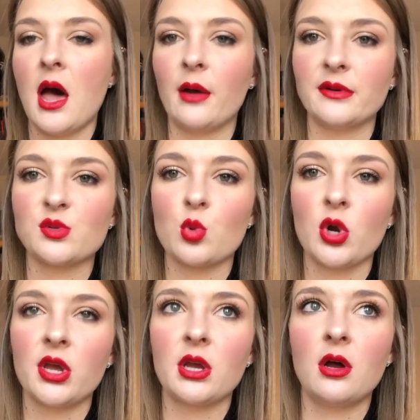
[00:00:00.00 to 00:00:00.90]
I was
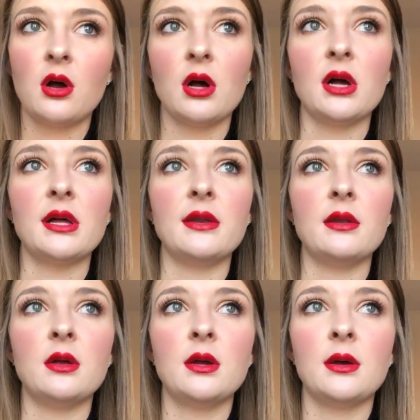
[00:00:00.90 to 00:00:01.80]
working
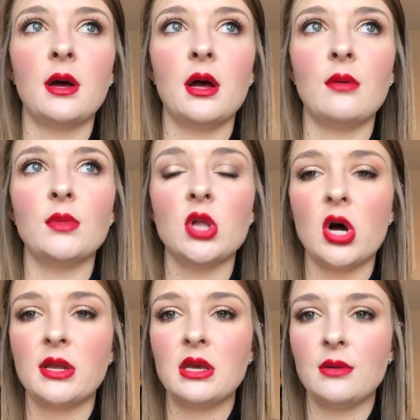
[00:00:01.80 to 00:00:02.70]
on
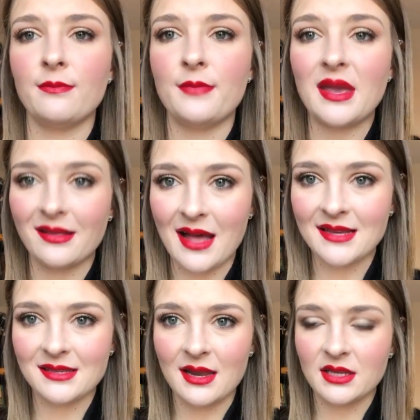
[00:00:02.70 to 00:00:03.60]
Milani Make It
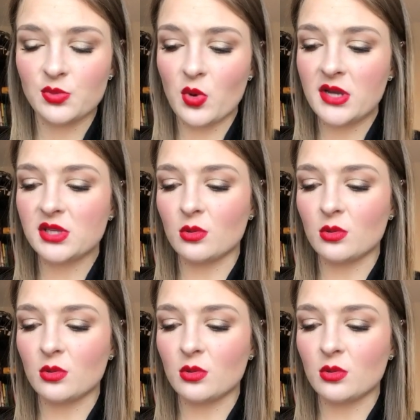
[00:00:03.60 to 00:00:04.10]
Last setting spray,